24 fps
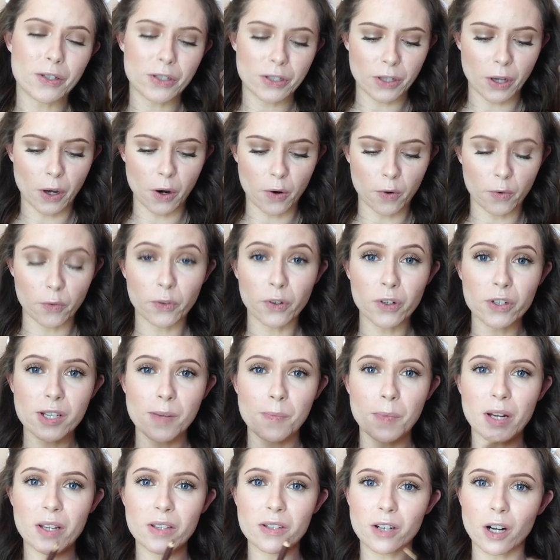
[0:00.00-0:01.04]
So first
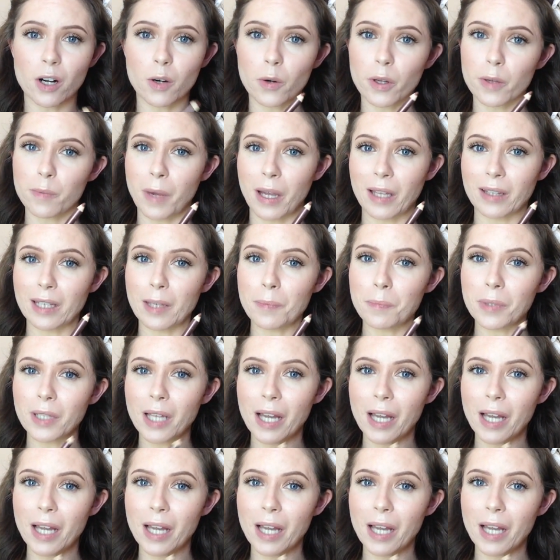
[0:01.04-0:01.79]
I'm going to start with my lip